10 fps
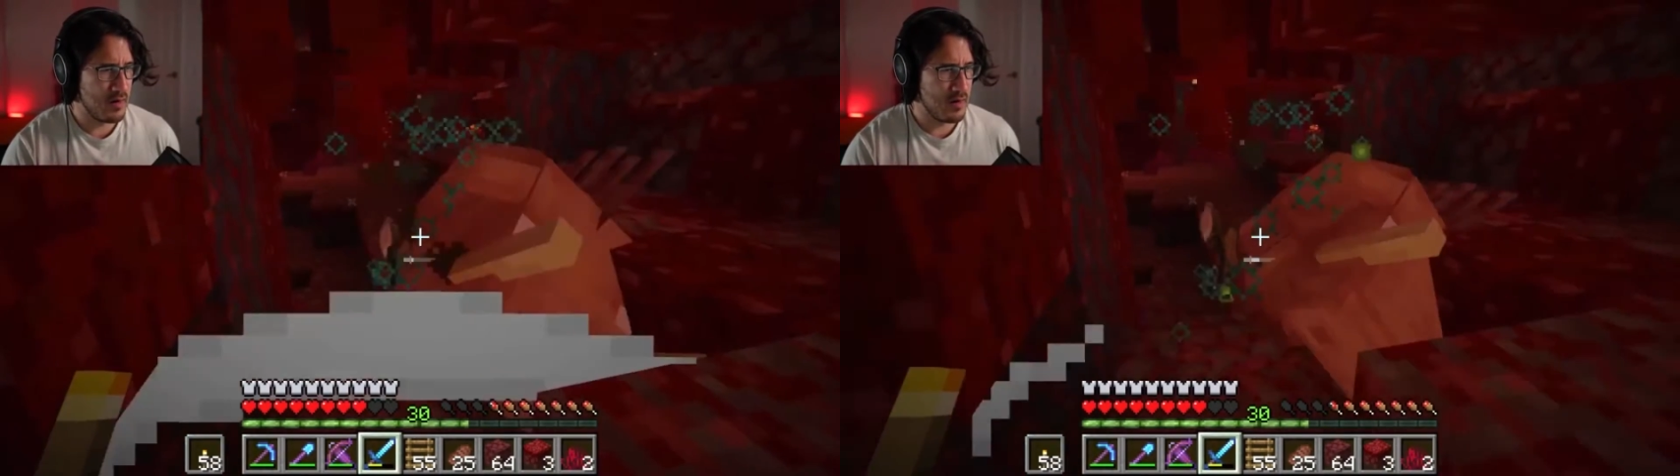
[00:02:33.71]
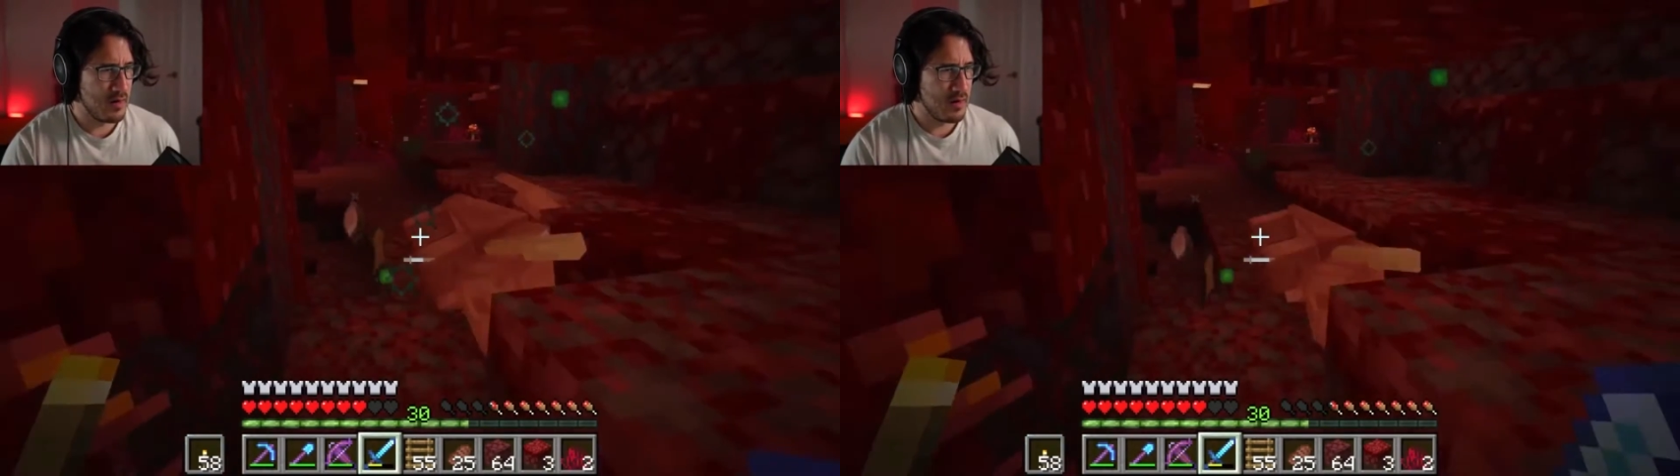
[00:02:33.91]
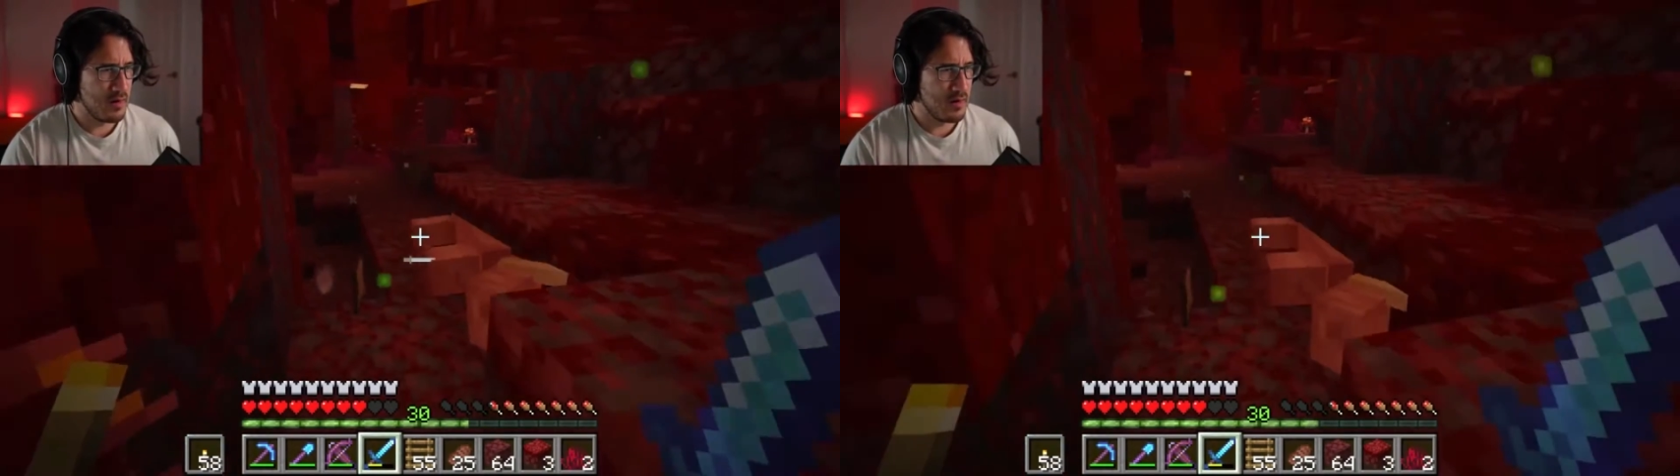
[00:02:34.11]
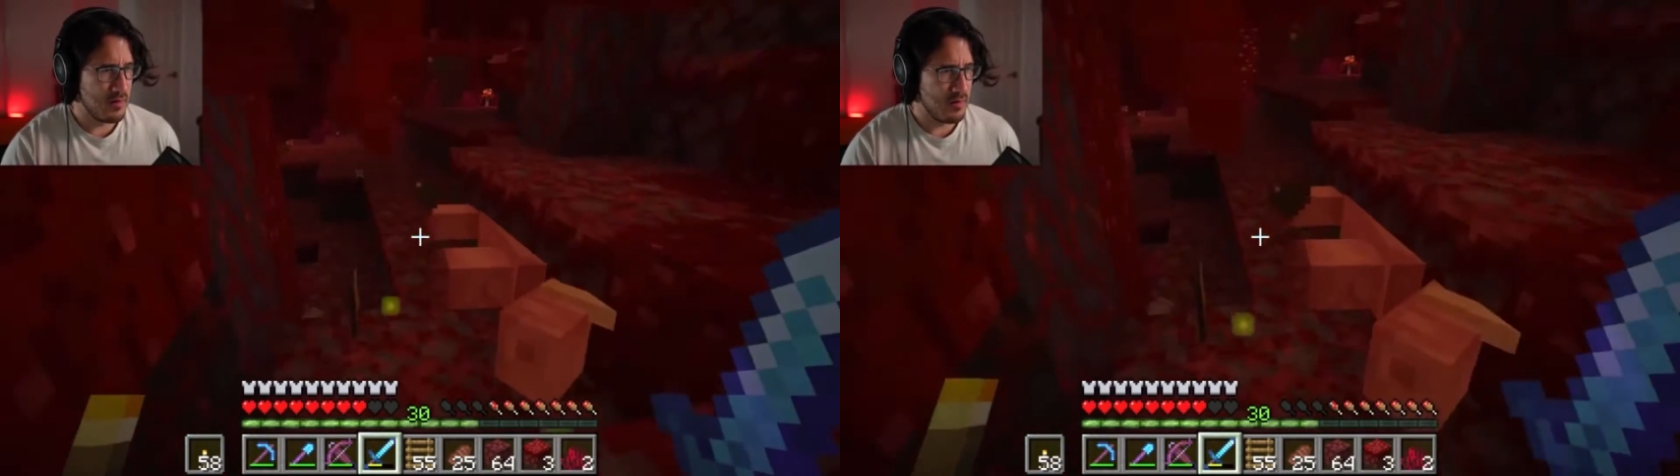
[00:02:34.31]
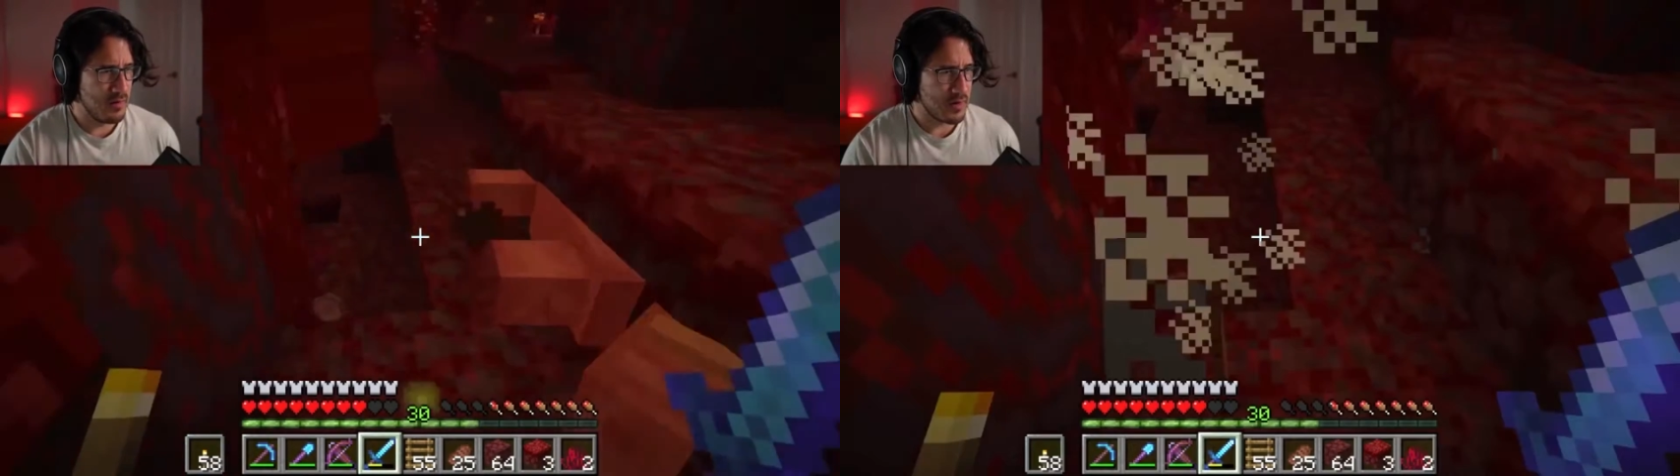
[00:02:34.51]

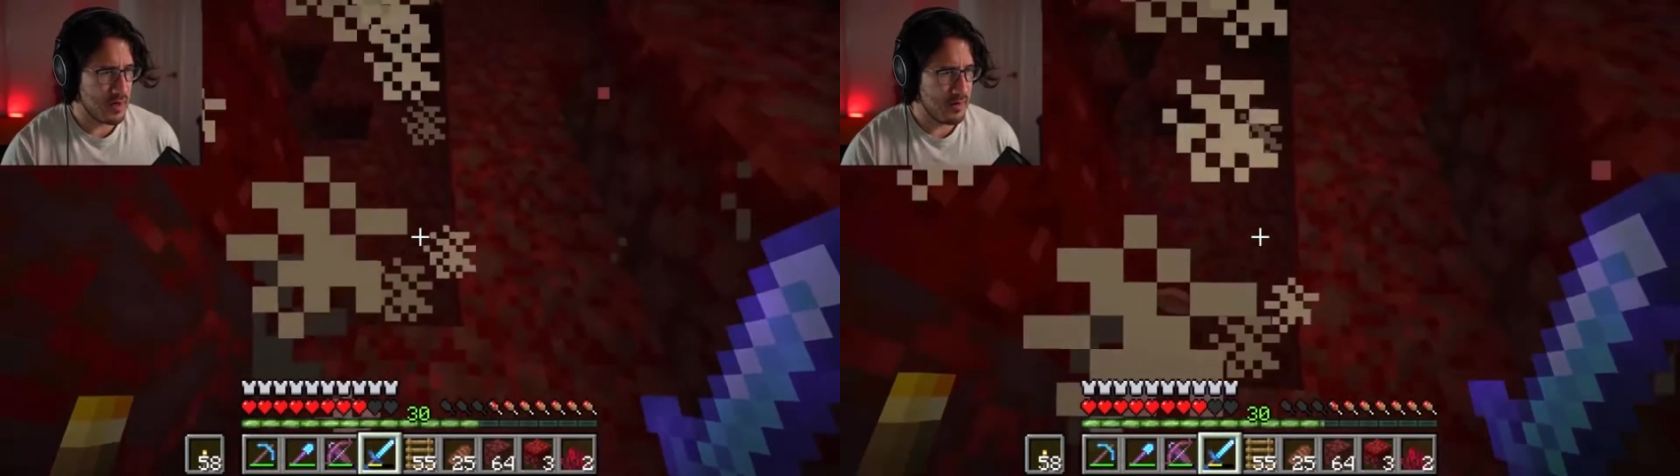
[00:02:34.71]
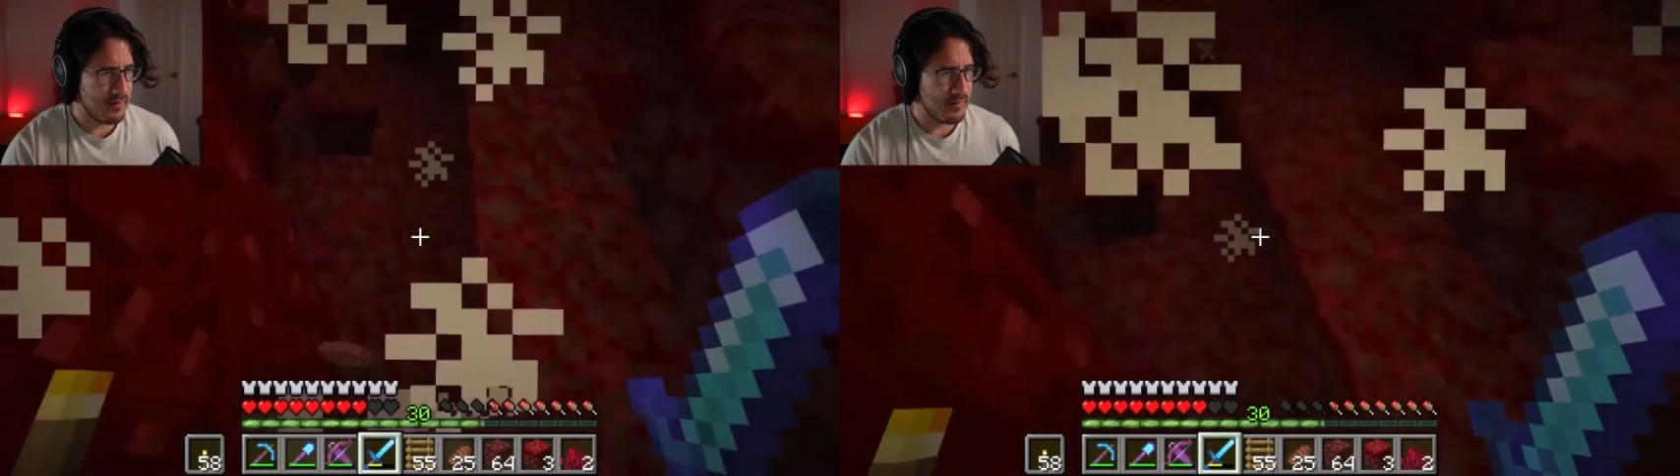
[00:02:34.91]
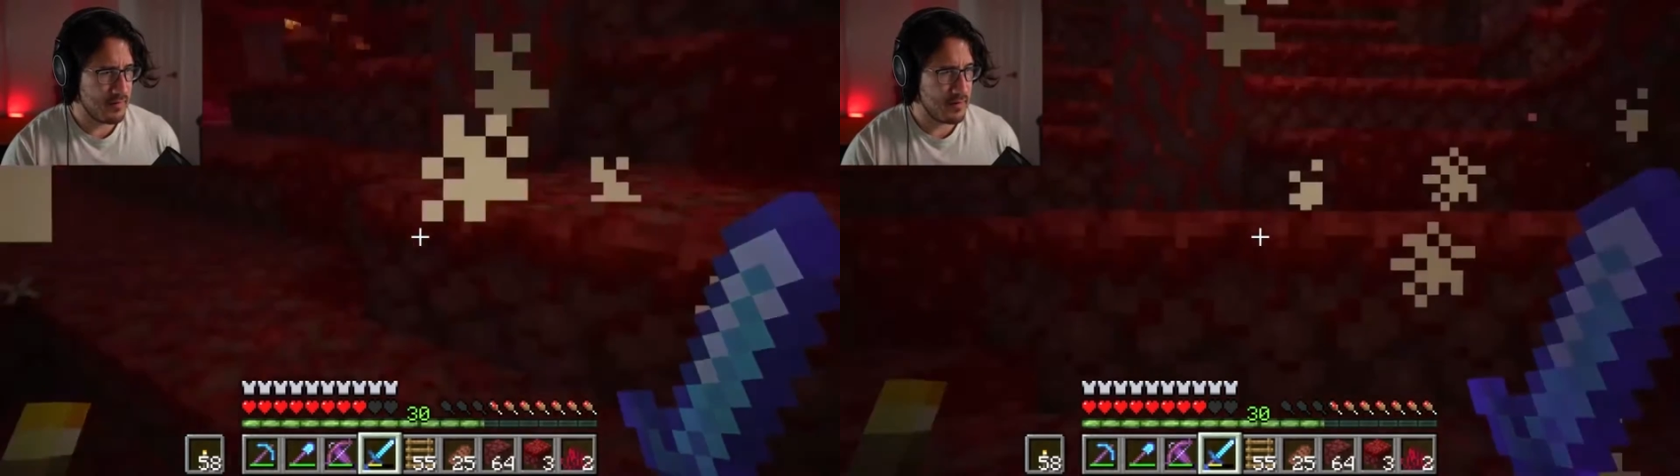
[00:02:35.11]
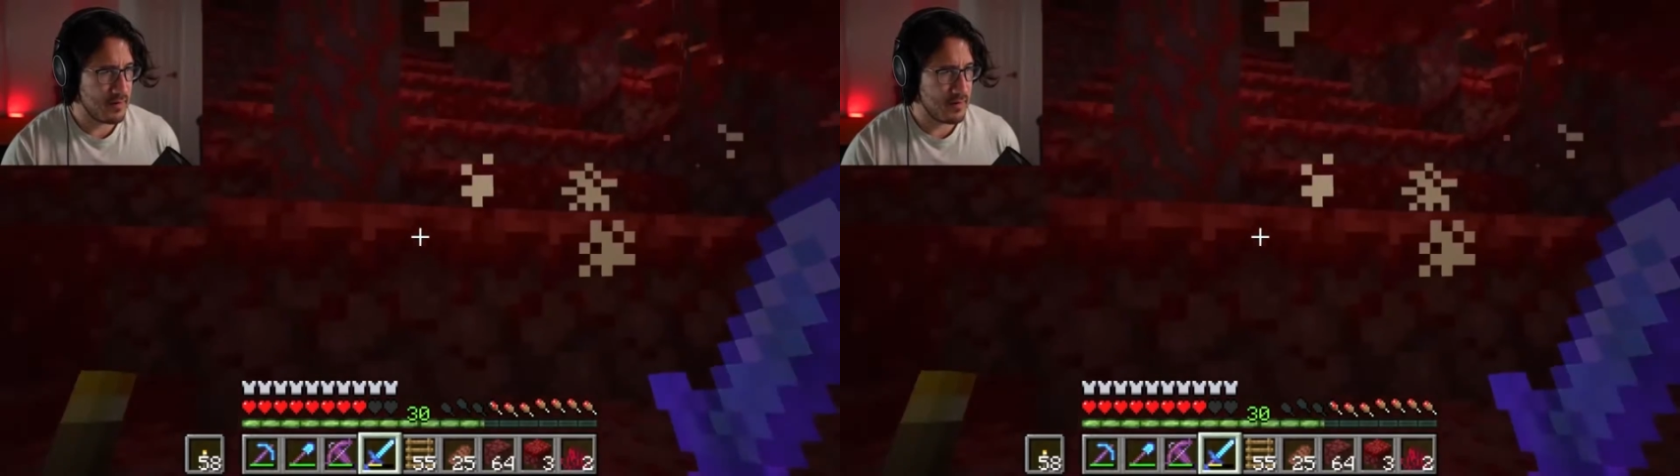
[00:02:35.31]
Oh, tough.